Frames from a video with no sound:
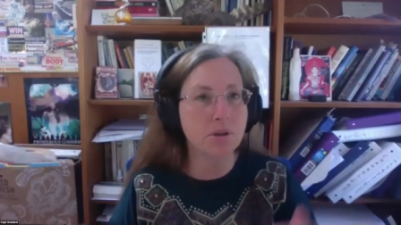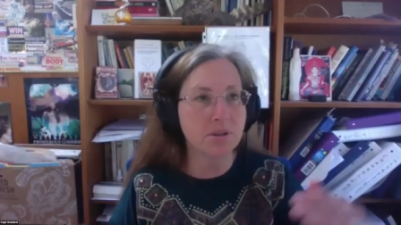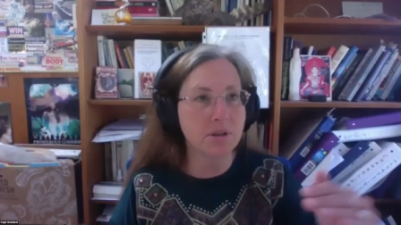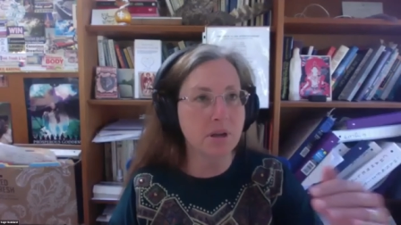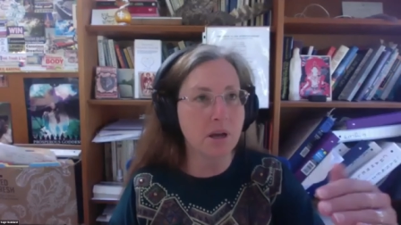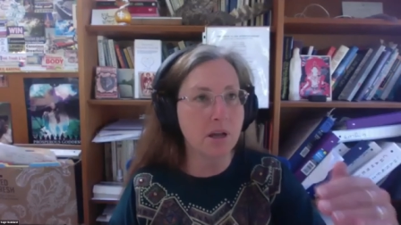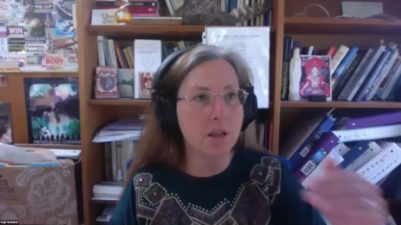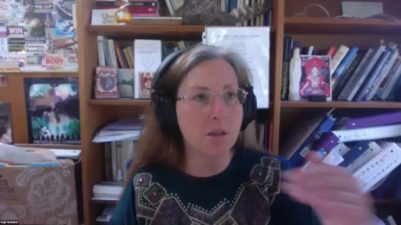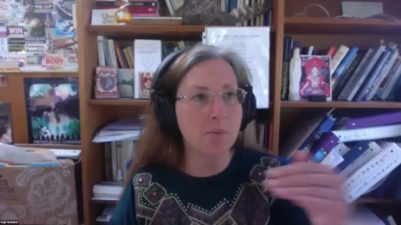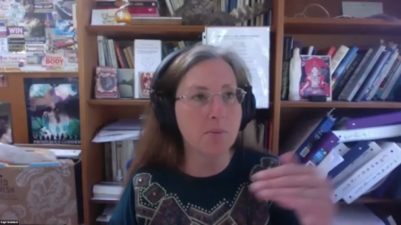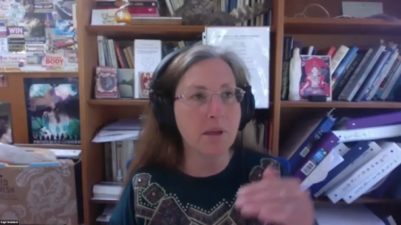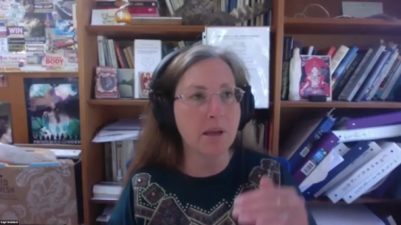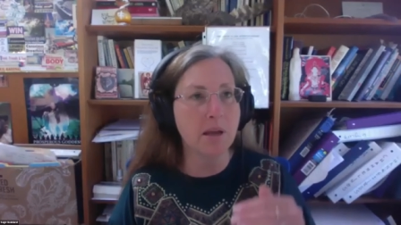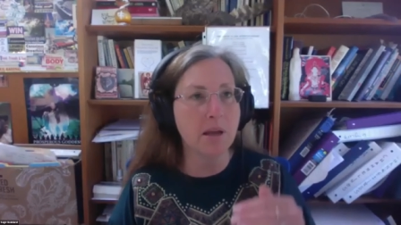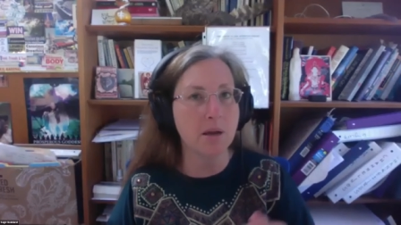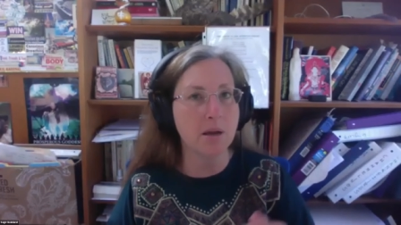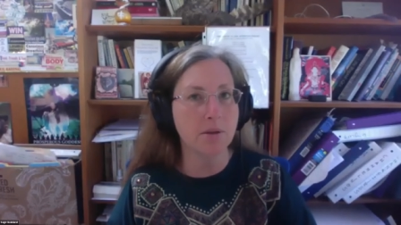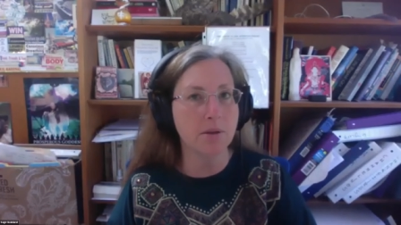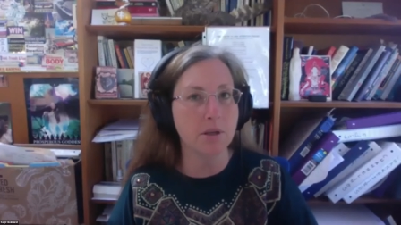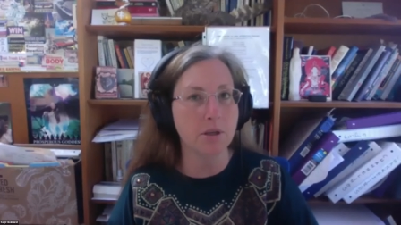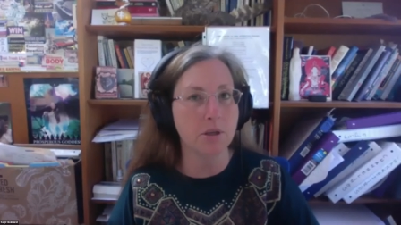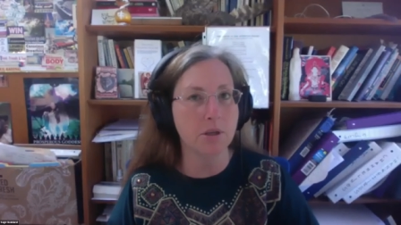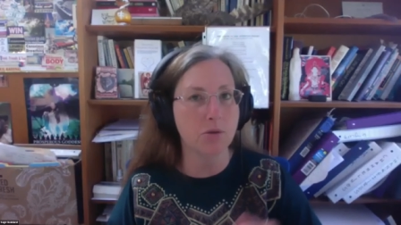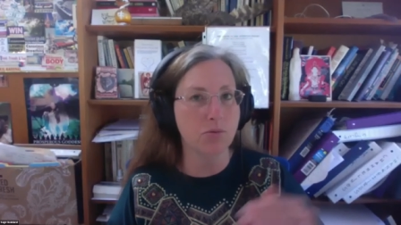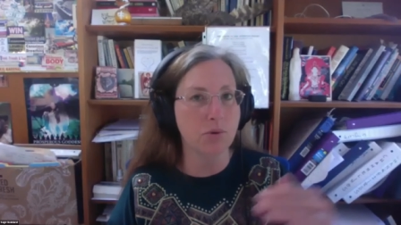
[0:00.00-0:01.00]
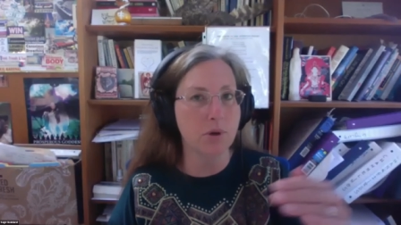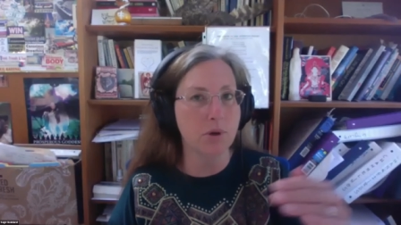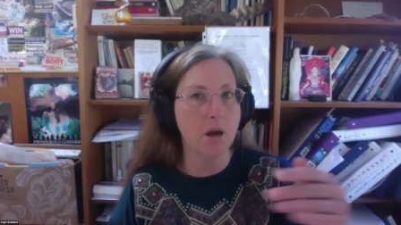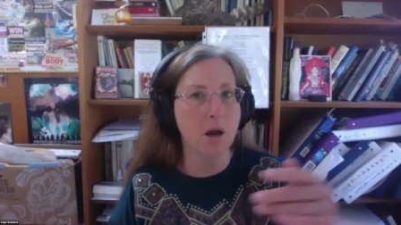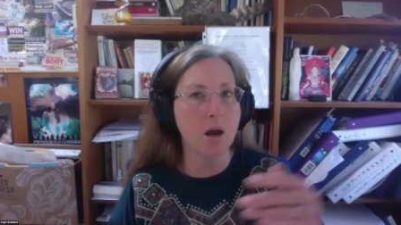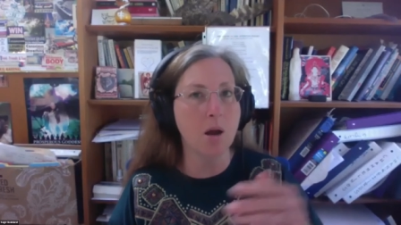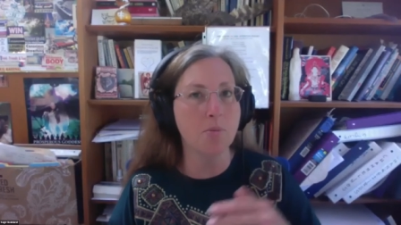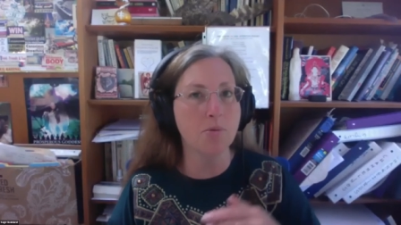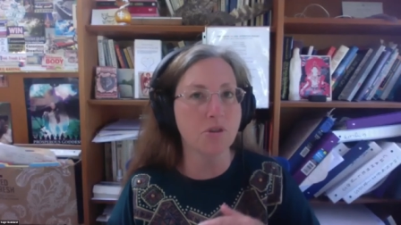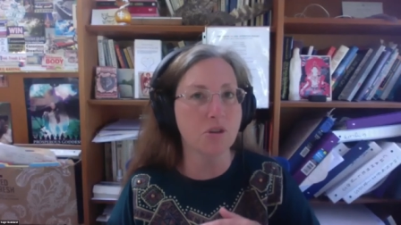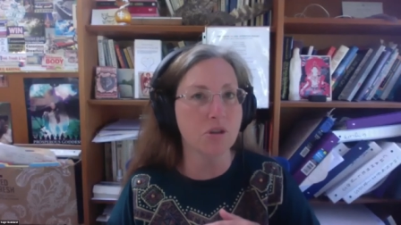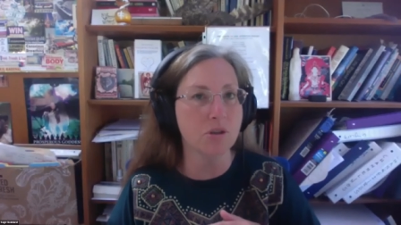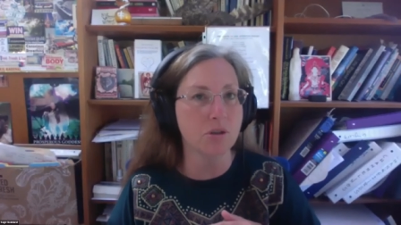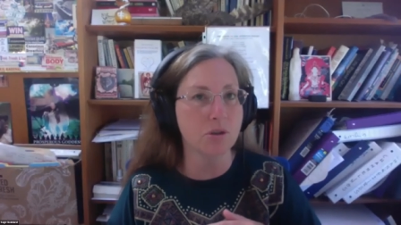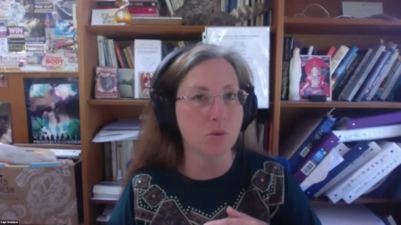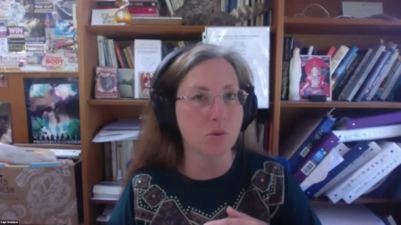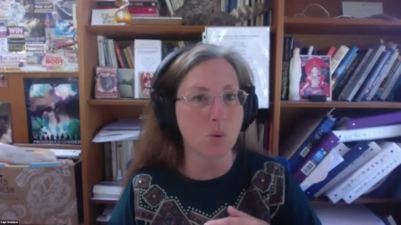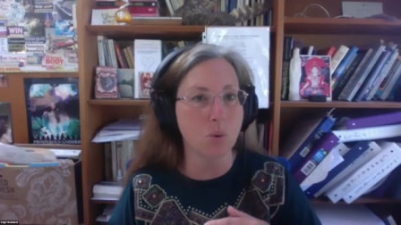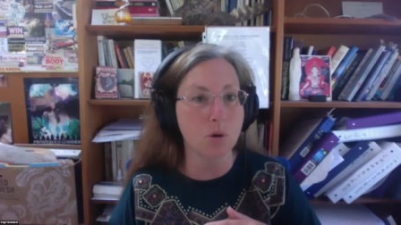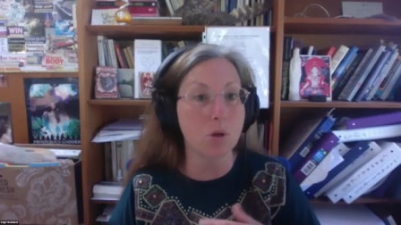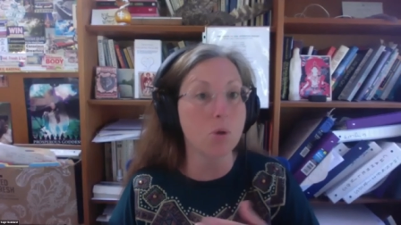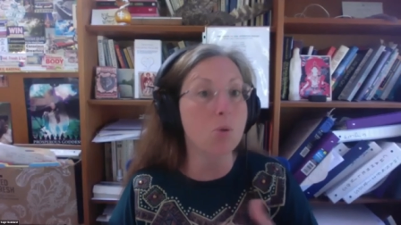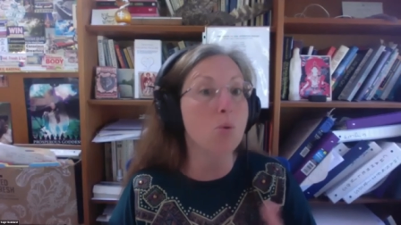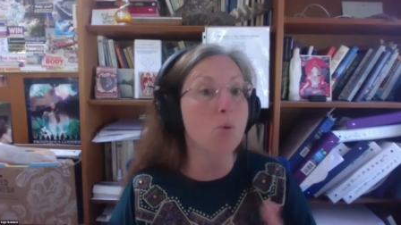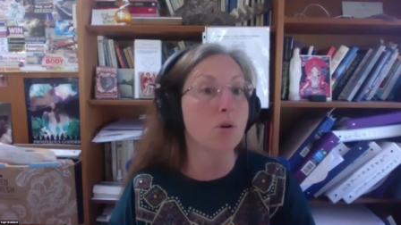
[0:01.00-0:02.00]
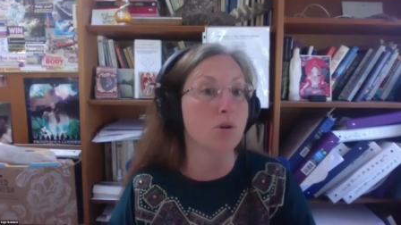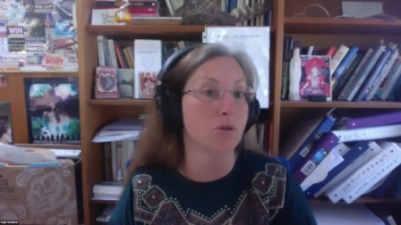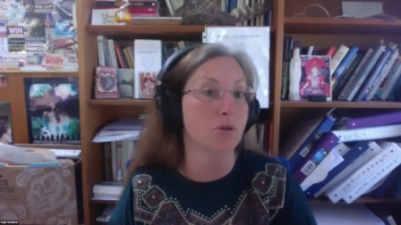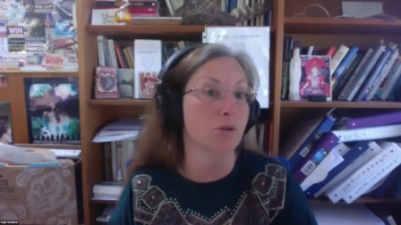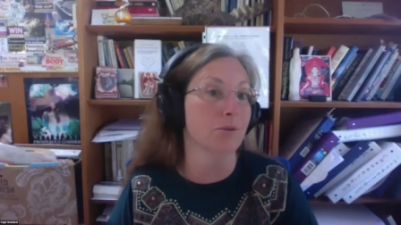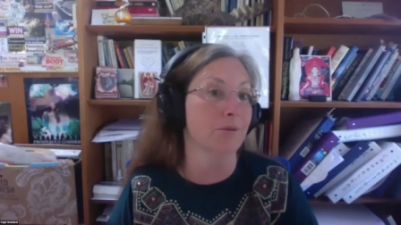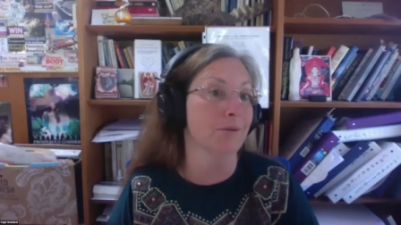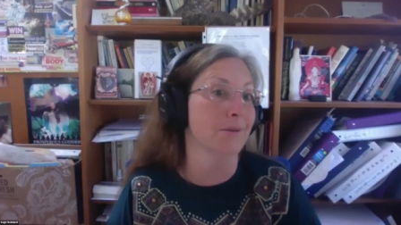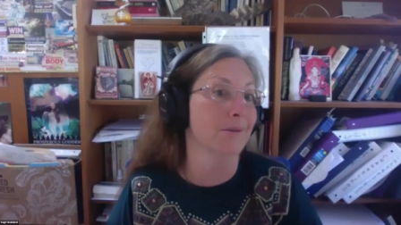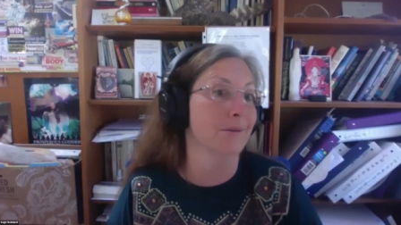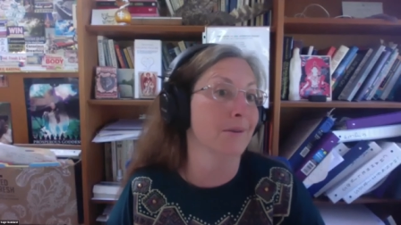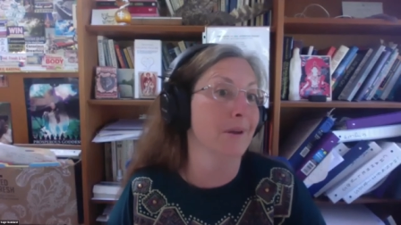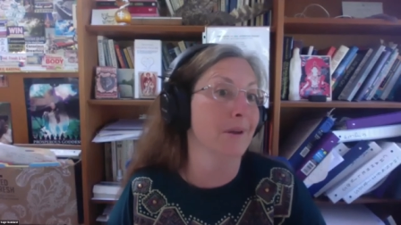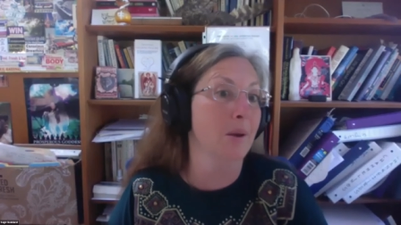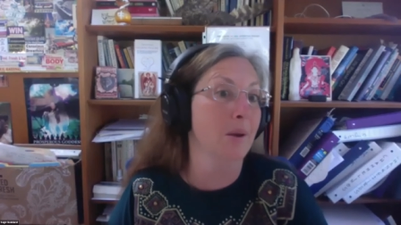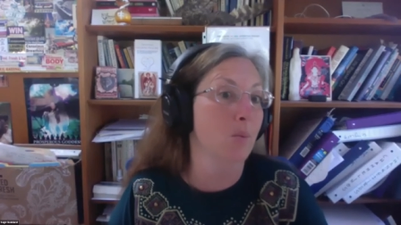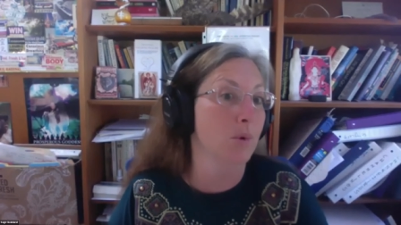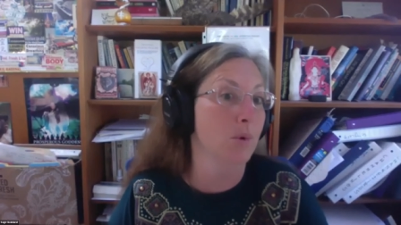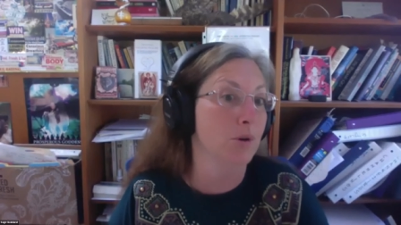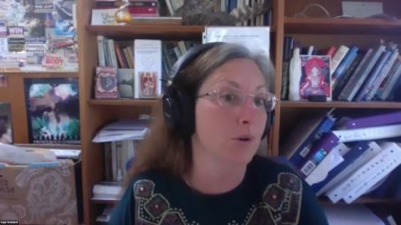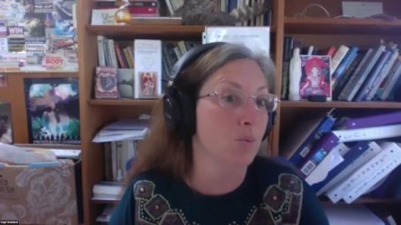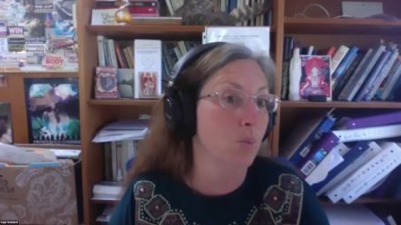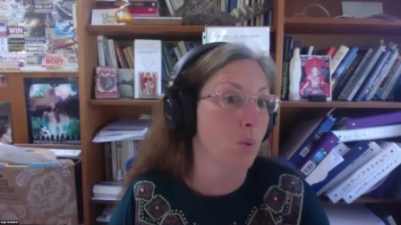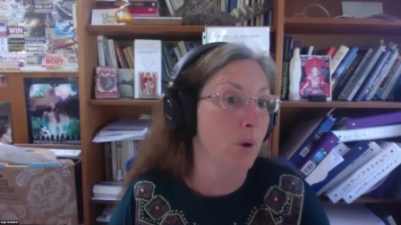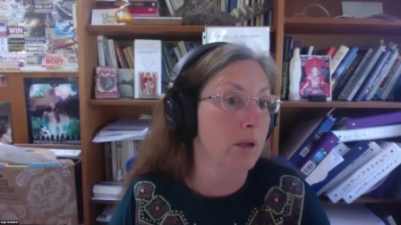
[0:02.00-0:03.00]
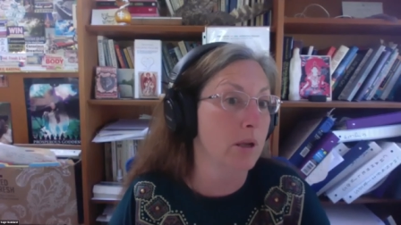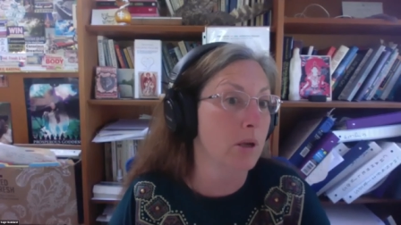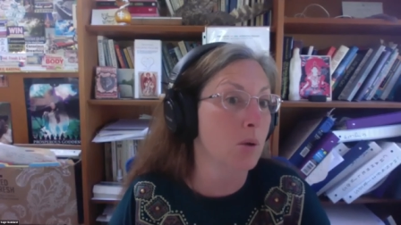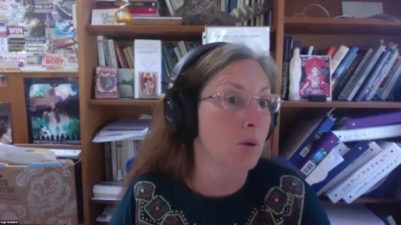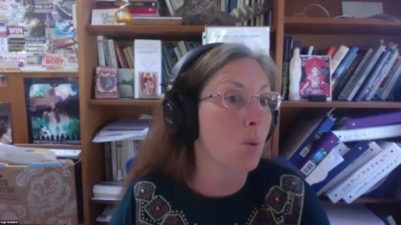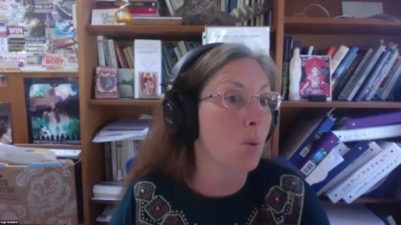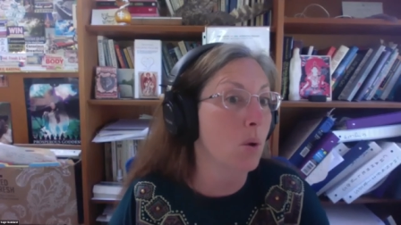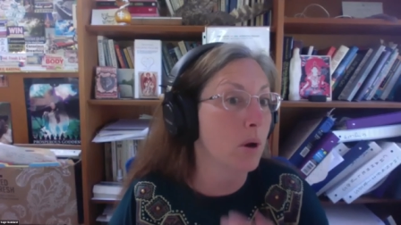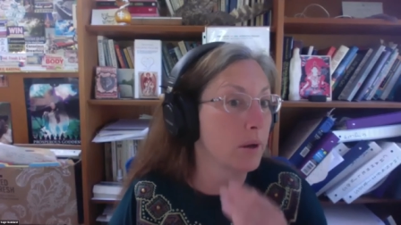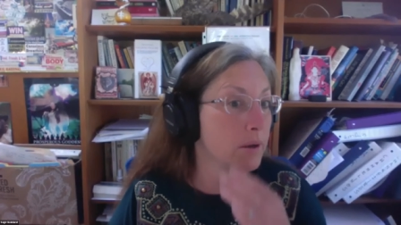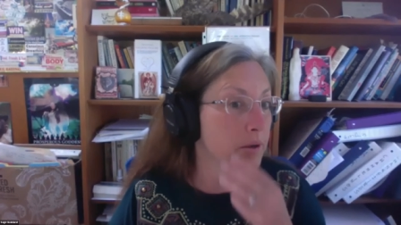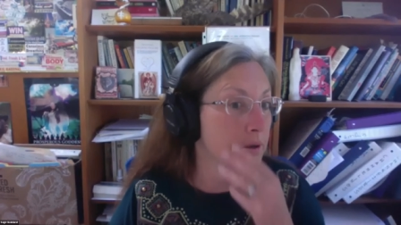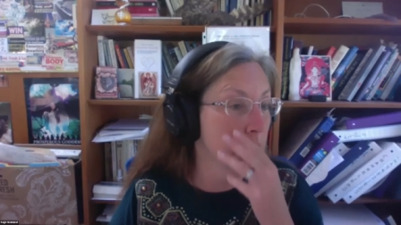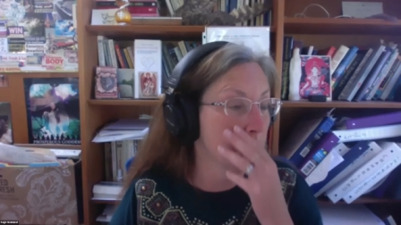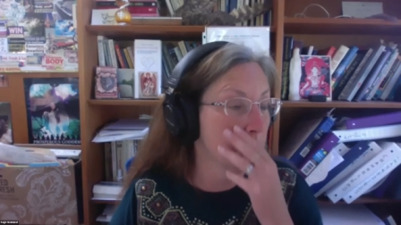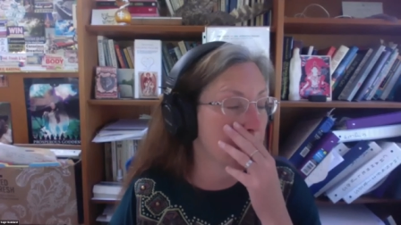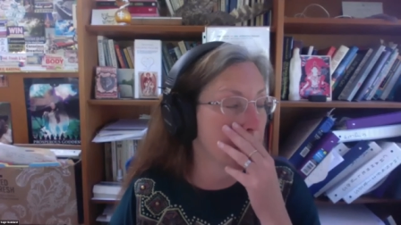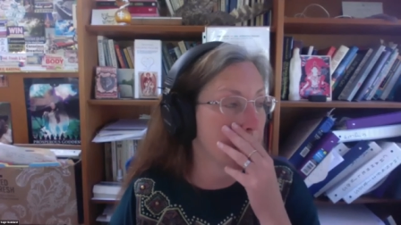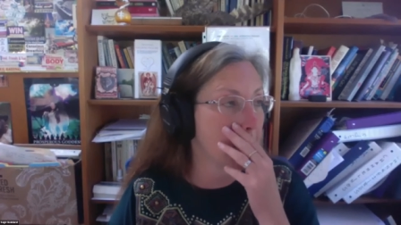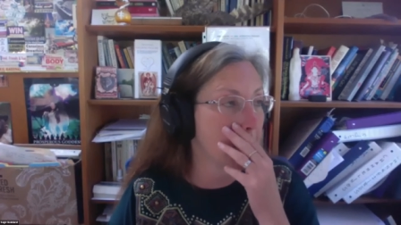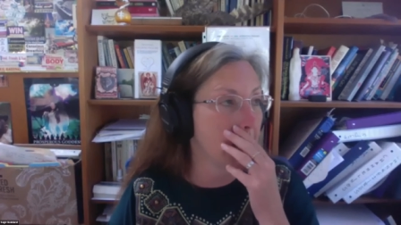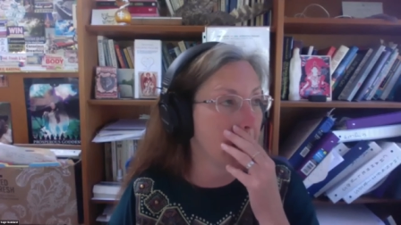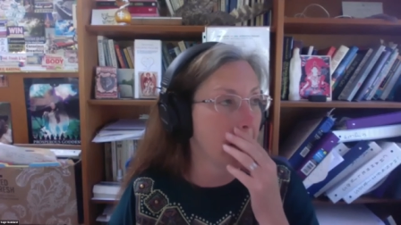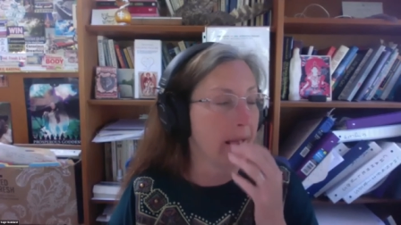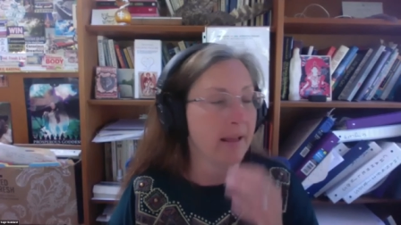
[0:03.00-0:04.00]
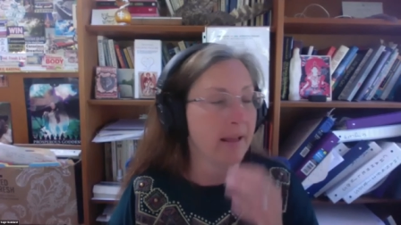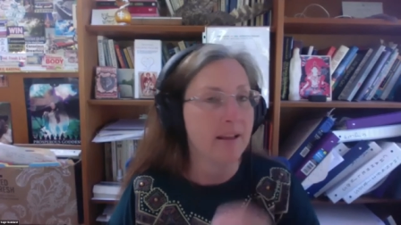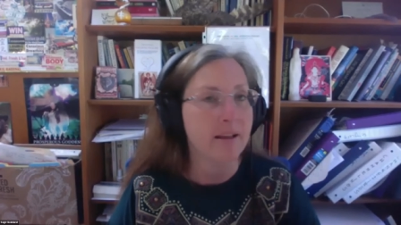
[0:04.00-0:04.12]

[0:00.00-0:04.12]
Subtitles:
tell them they got these 3 options, or you could just decide which way you want to do it, right?